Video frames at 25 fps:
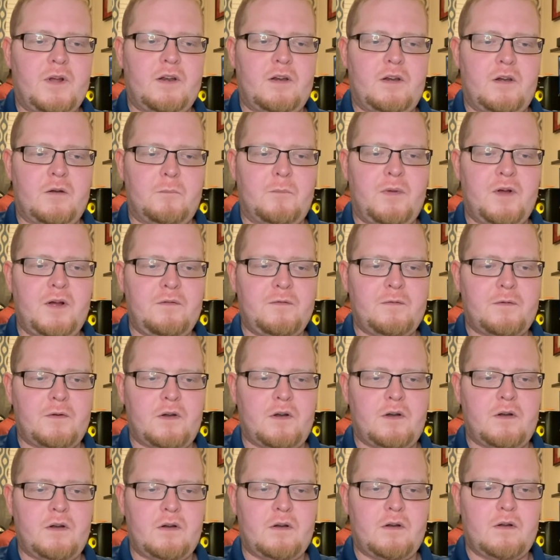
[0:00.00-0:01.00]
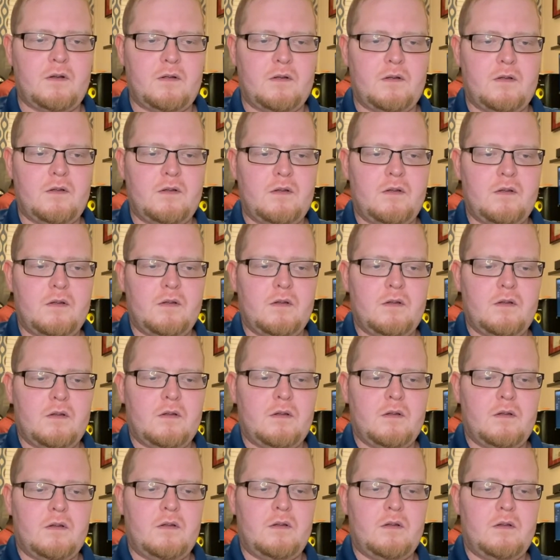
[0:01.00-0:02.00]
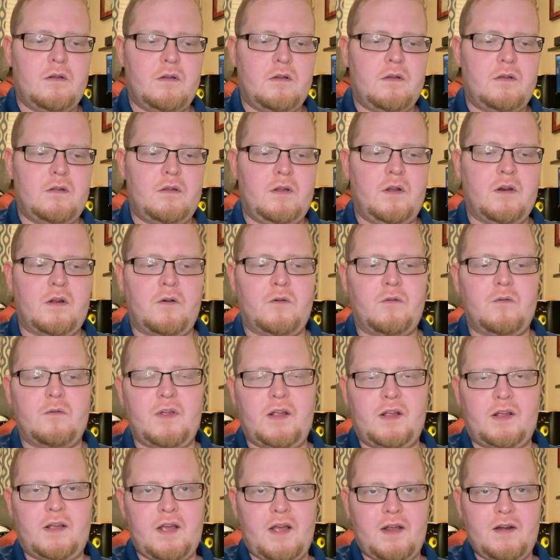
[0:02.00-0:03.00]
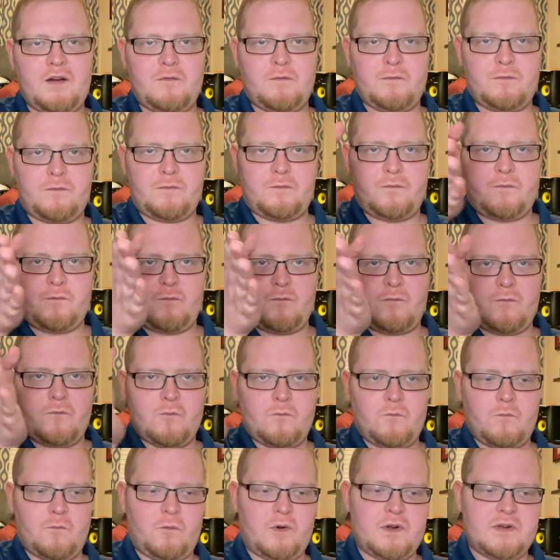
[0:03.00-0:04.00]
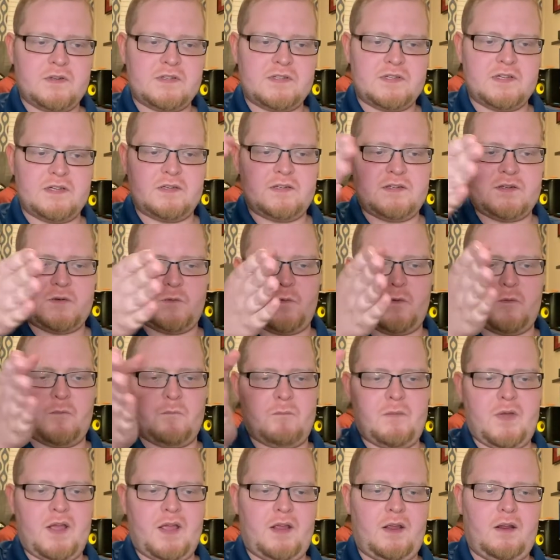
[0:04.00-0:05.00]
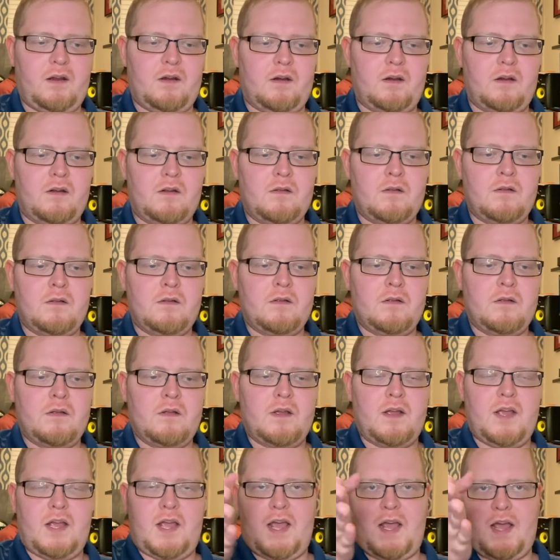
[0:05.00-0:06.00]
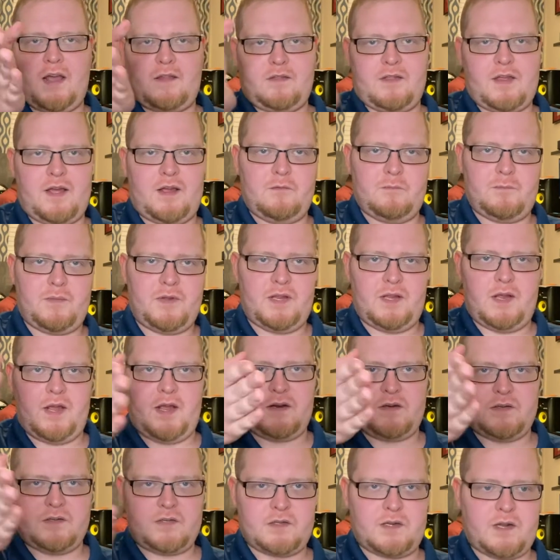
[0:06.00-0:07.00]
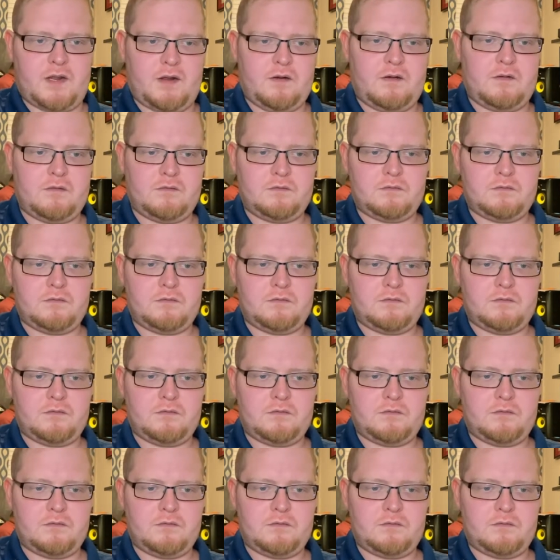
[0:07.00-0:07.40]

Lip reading: your buffer, it kind of wants it to remain at that pH scale.